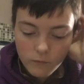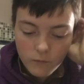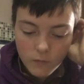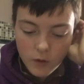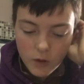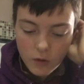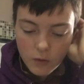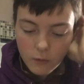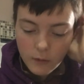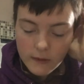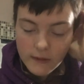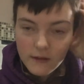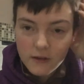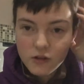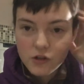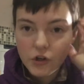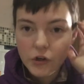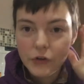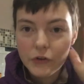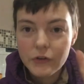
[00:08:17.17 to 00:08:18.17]
You know, when they're
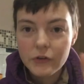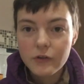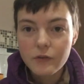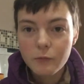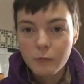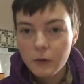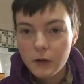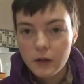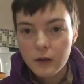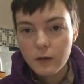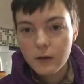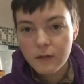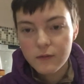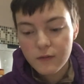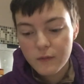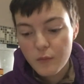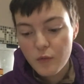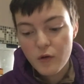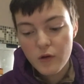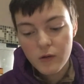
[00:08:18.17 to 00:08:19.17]
done, if
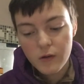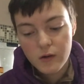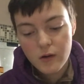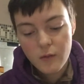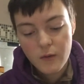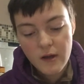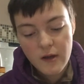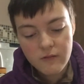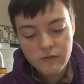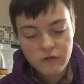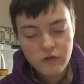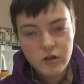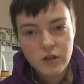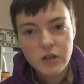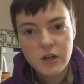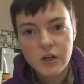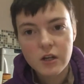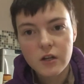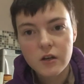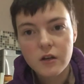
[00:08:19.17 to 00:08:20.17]
they're broken or whatever, and
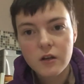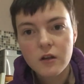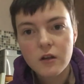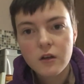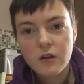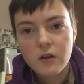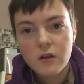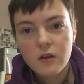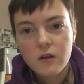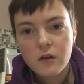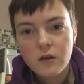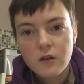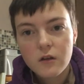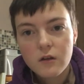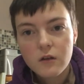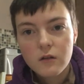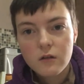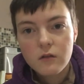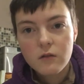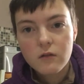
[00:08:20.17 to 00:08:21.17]
you can
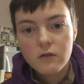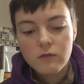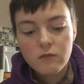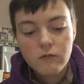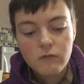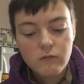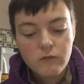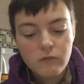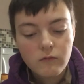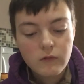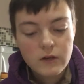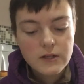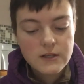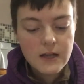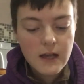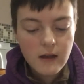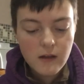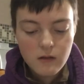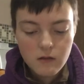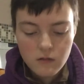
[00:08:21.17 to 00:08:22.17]

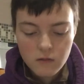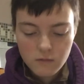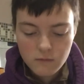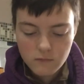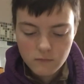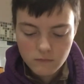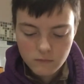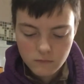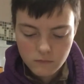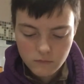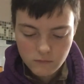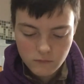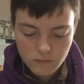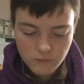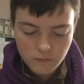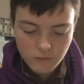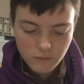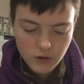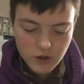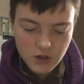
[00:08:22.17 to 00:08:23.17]
recycle them,
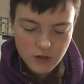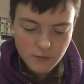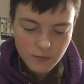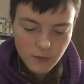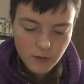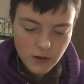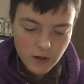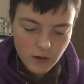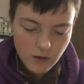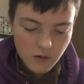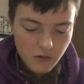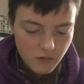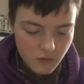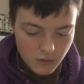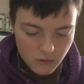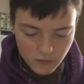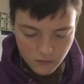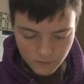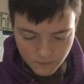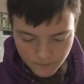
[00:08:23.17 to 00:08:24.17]
which is pretty
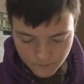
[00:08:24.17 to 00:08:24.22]
cool.